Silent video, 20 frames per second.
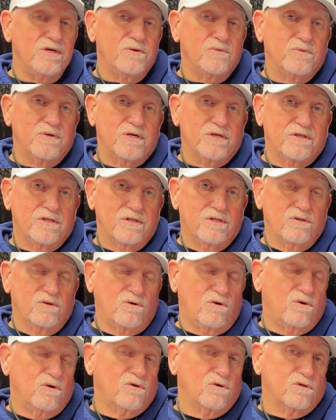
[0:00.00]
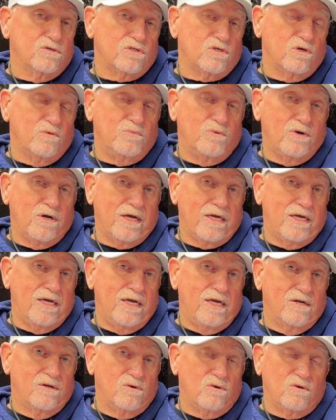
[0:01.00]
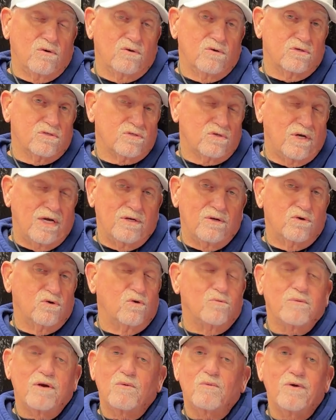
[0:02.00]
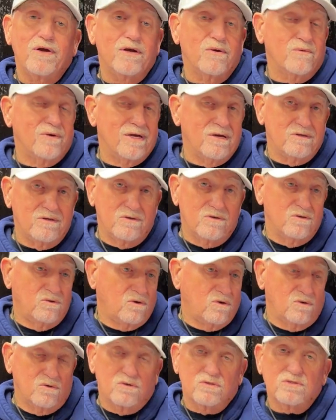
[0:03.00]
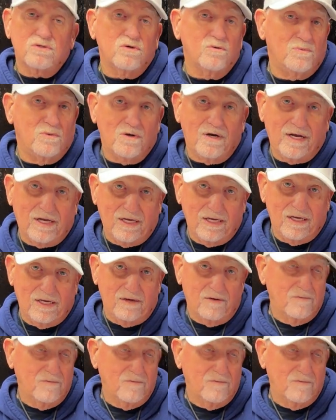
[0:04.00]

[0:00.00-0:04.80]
with. No conozco por aquí. No conozco. I don't know my way around here. No conozco por aquí.